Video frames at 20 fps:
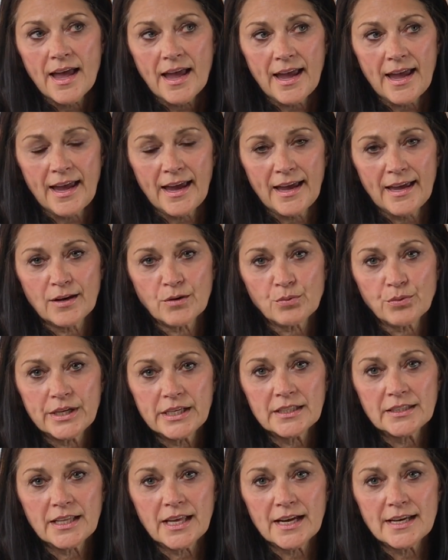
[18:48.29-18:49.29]
and
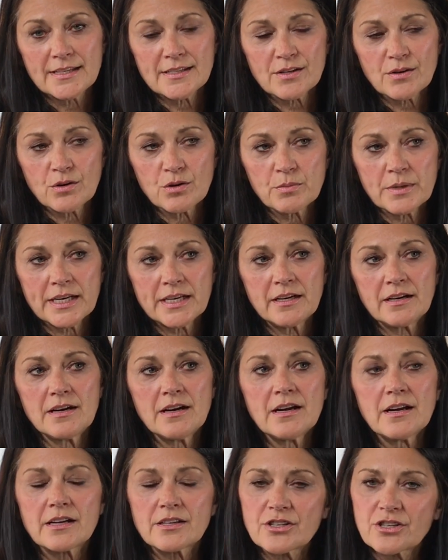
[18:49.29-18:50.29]
realized, oh my
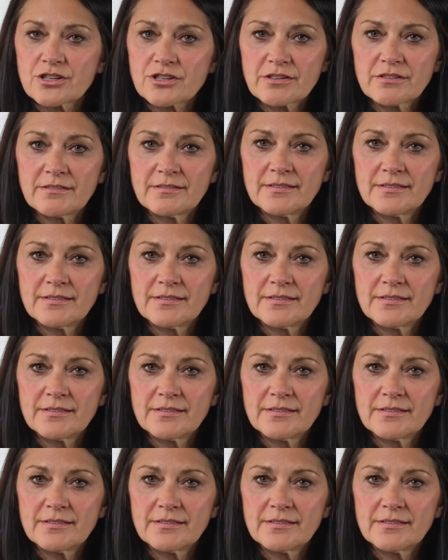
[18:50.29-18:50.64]
gosh,